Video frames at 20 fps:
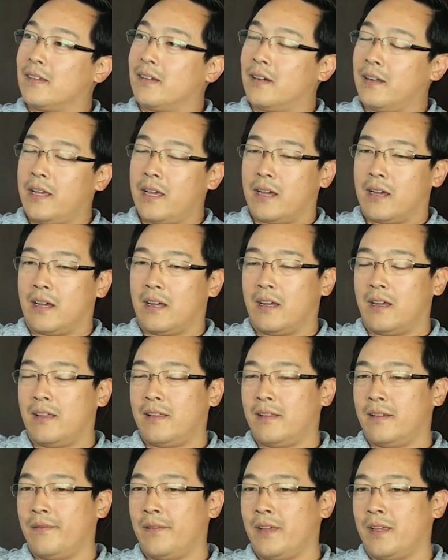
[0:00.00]
Oh yeah,
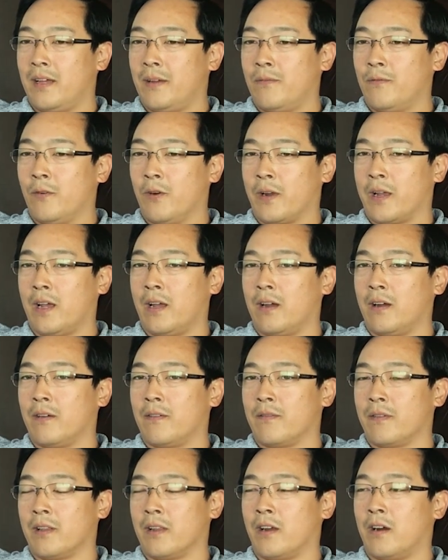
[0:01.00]
I mean I'm working
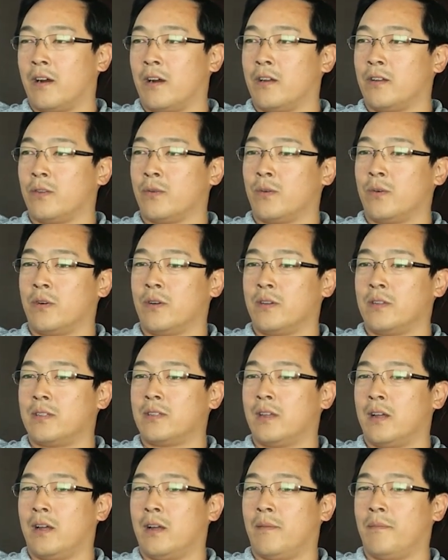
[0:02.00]
really hard
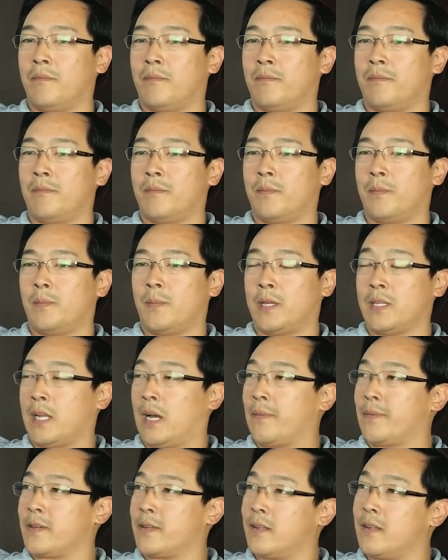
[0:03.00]
towards
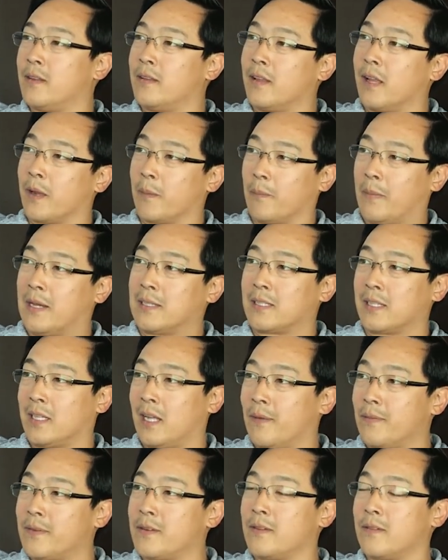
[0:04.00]
adoption, like mass
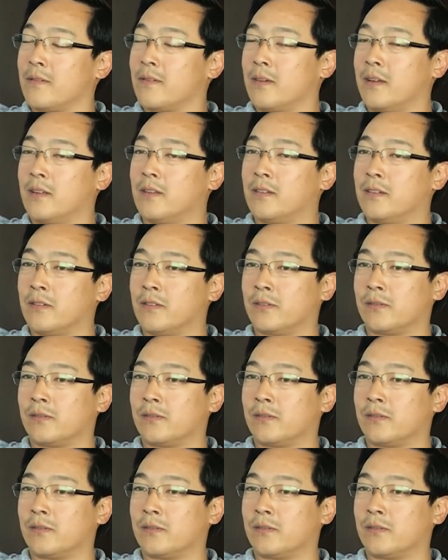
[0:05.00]
adoption. Right?